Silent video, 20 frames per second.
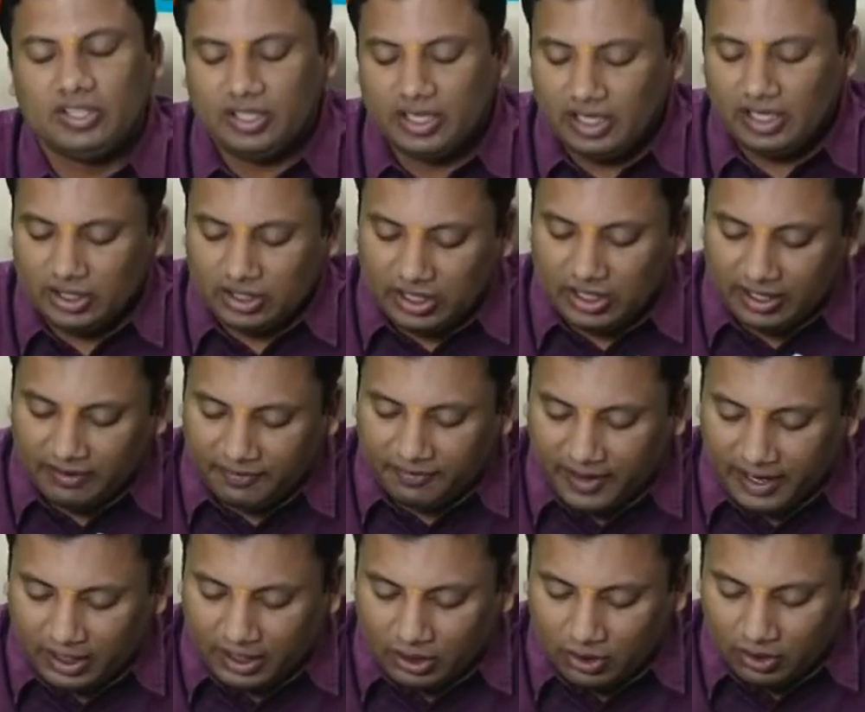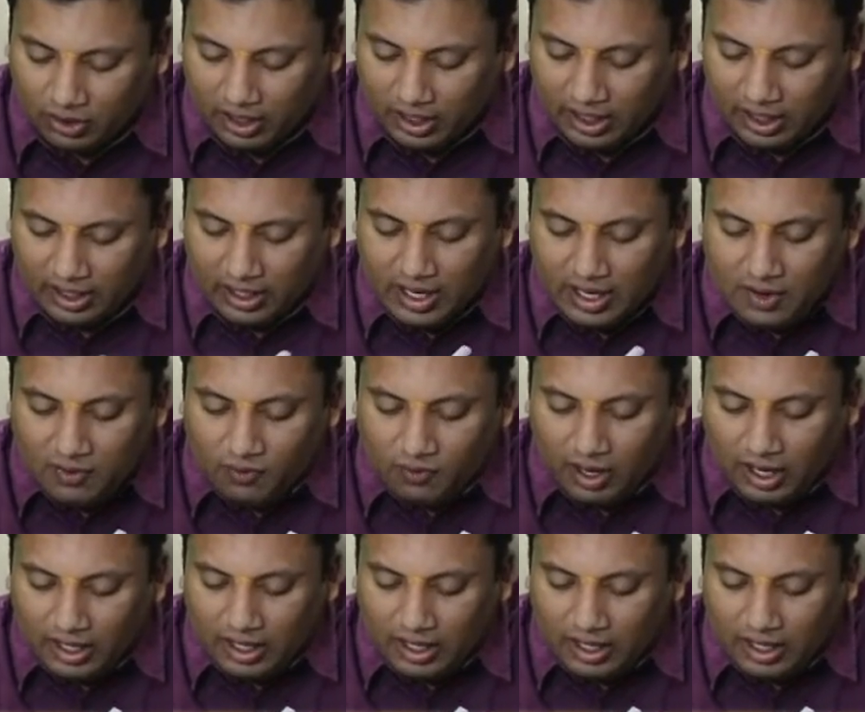in 3 factorial. 1